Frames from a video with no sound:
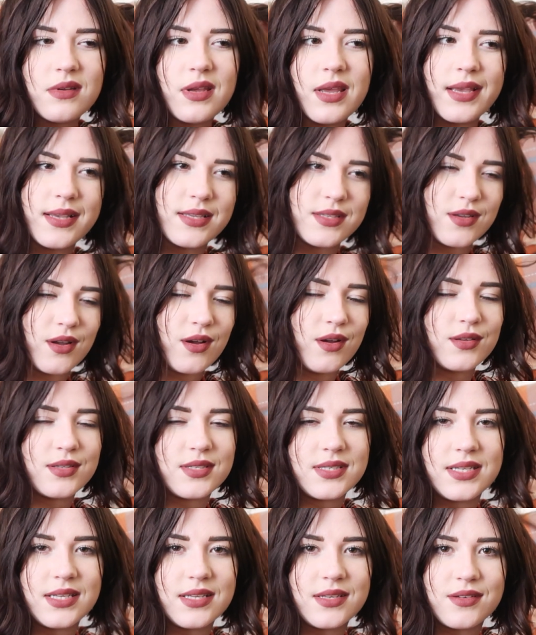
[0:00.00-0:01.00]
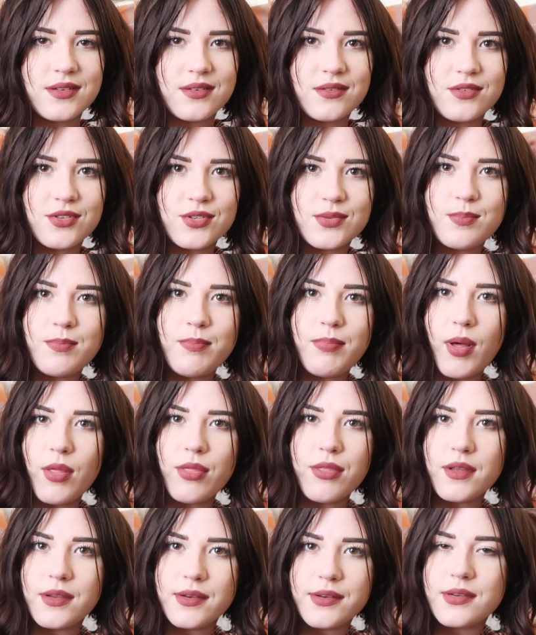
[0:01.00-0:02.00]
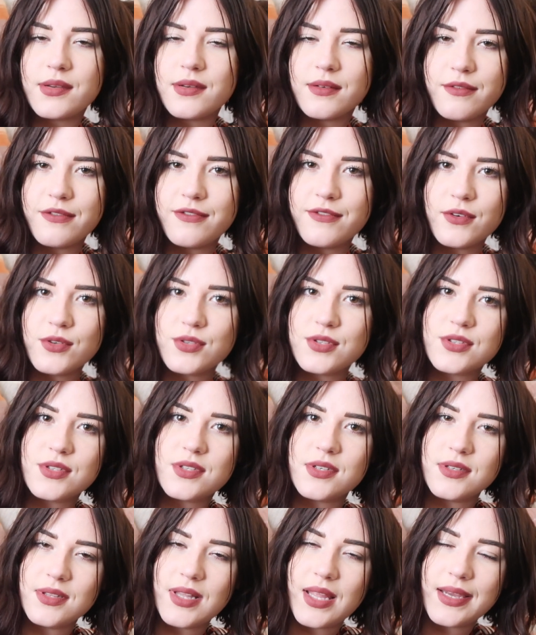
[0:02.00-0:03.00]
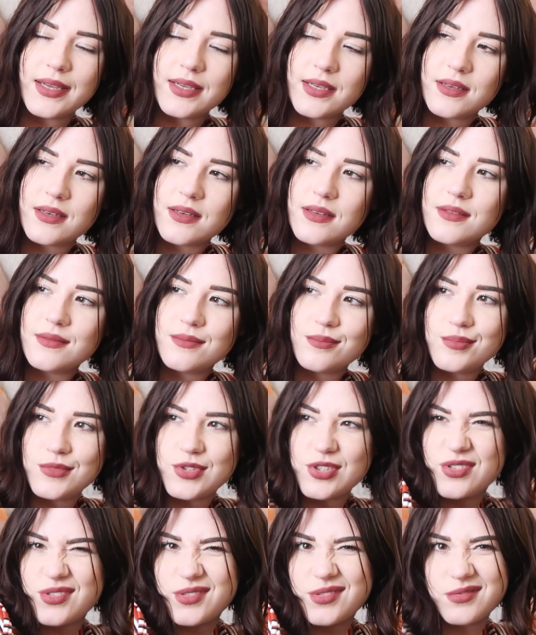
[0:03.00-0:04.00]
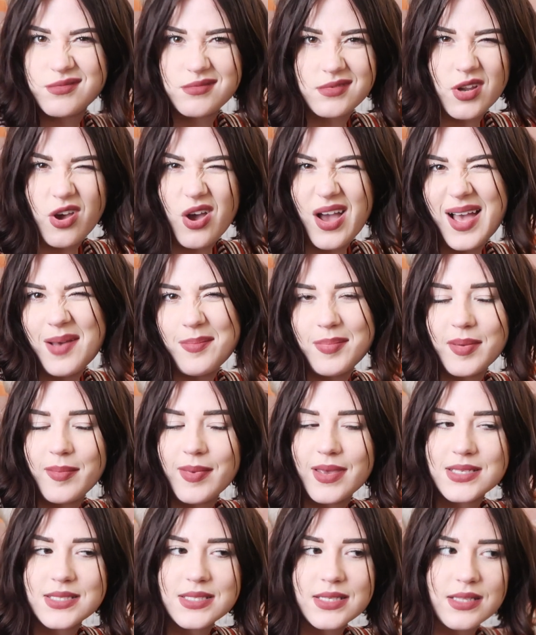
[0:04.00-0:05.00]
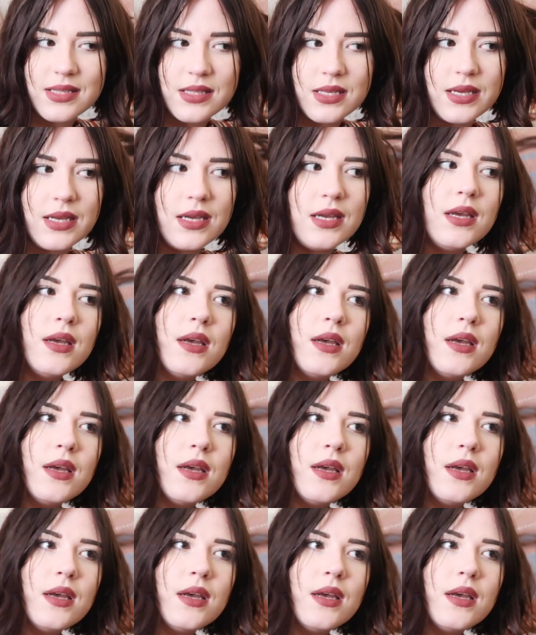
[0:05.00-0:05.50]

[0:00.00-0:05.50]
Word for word: exhausted and just bothered and fussed and like just not happy basically.